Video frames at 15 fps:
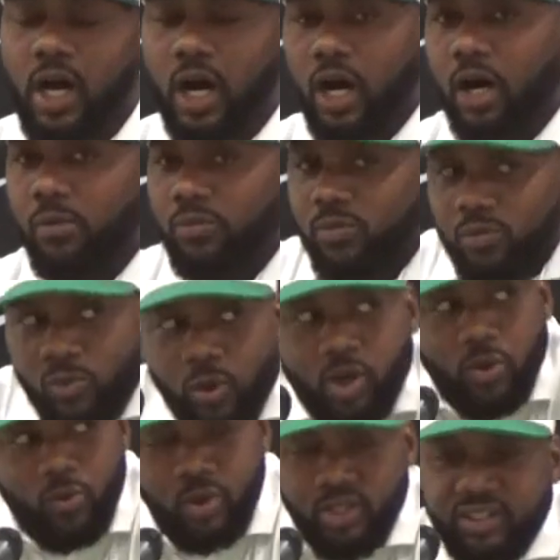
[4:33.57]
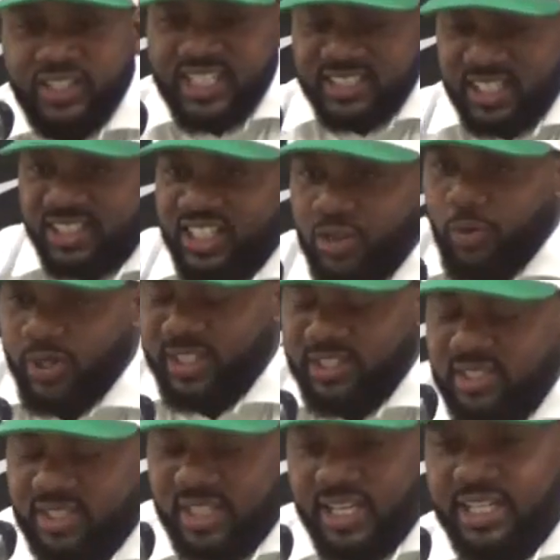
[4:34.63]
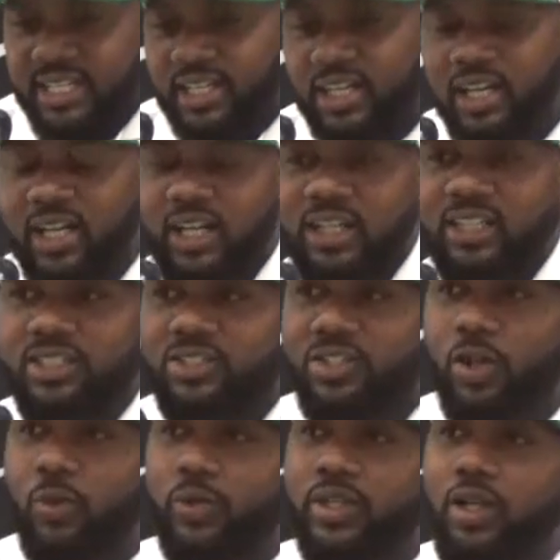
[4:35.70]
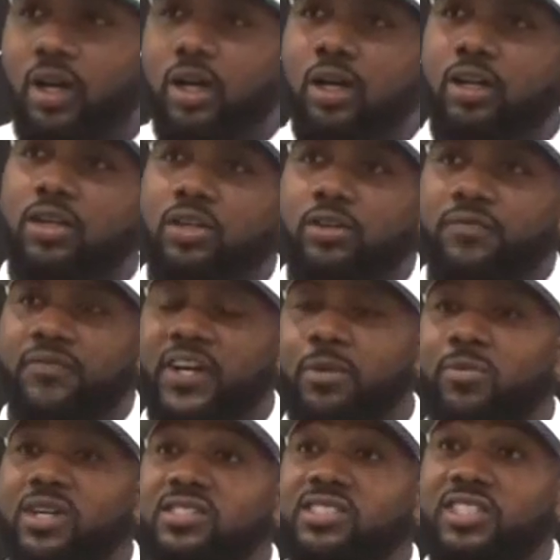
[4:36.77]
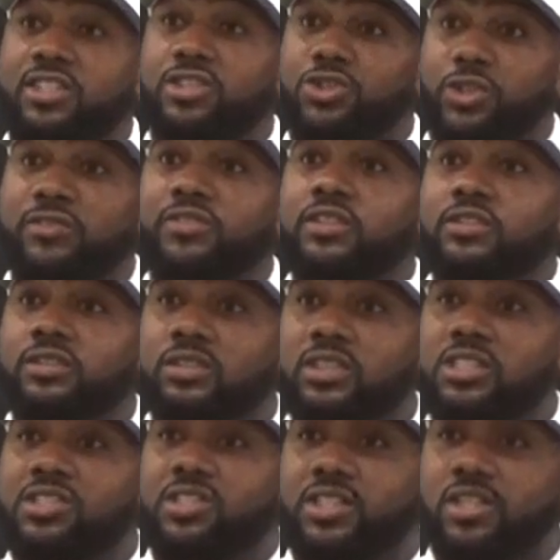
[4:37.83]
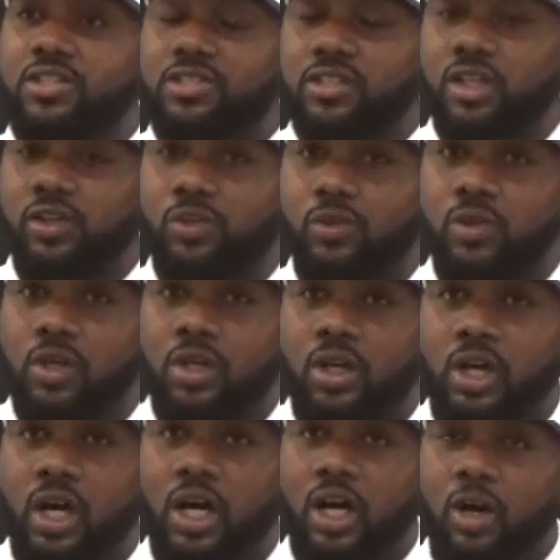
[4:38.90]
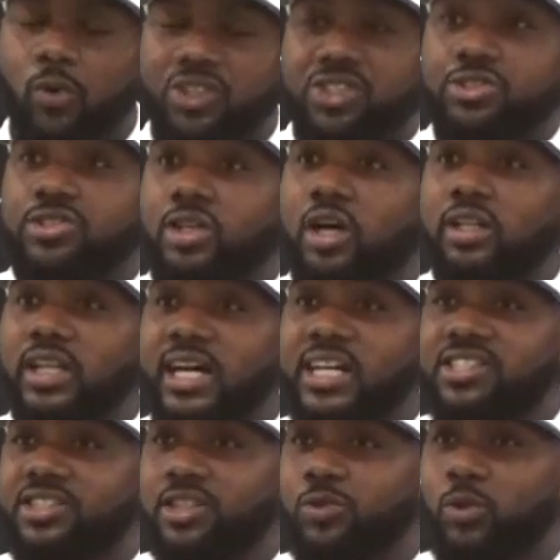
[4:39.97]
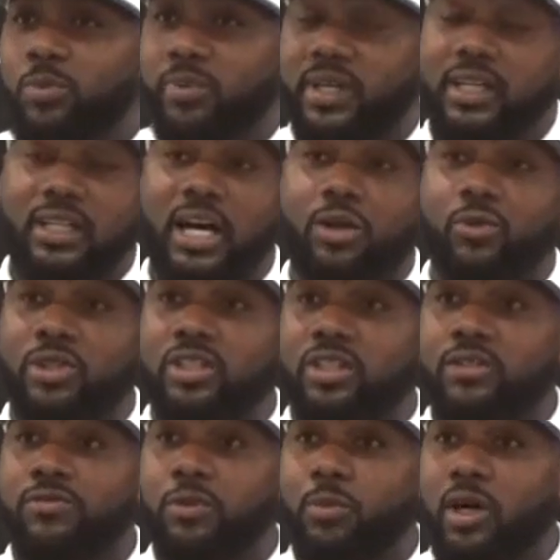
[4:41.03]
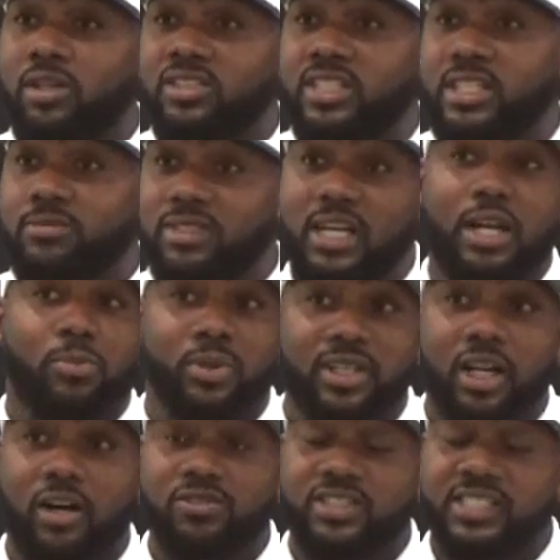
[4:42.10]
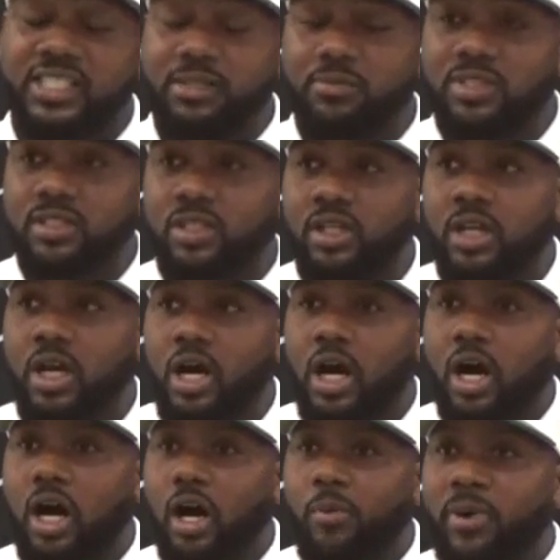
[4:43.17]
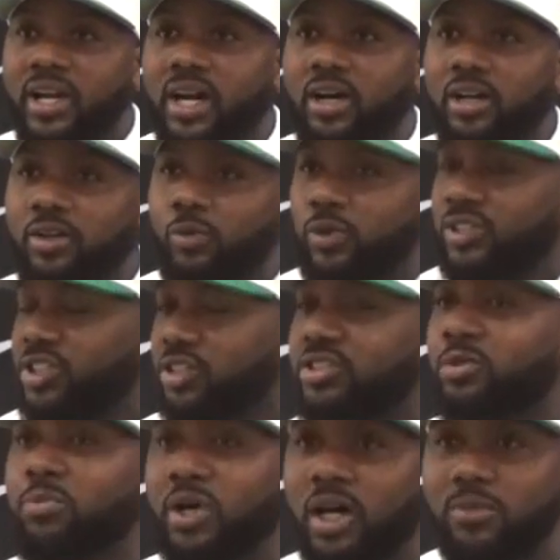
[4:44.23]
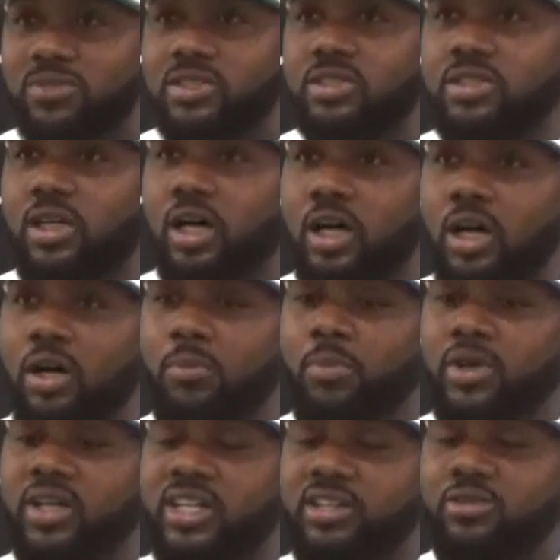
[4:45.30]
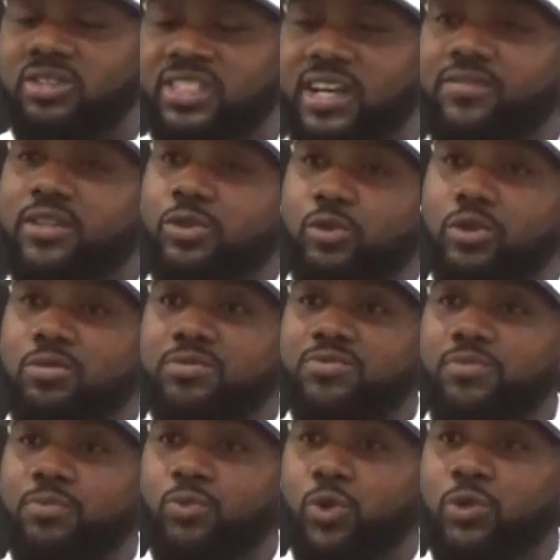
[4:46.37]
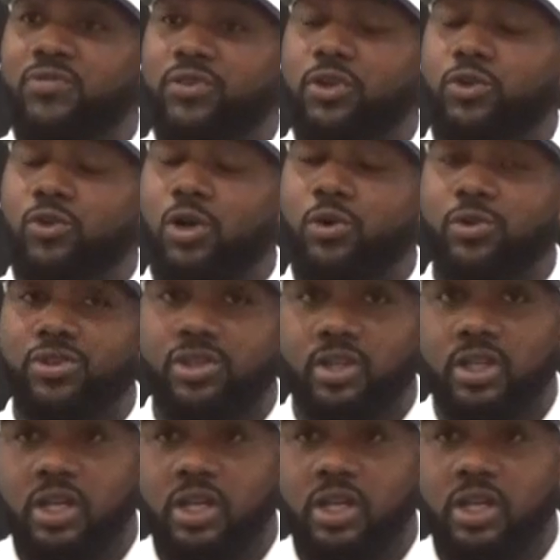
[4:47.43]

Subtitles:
Well, one of the things I think we can say, we are very much senior-driven this year. So what you saw last year, we played a lot of really good football teams, a lot of playoff teams. And I think we took some bumps, but it was definitely room for growth.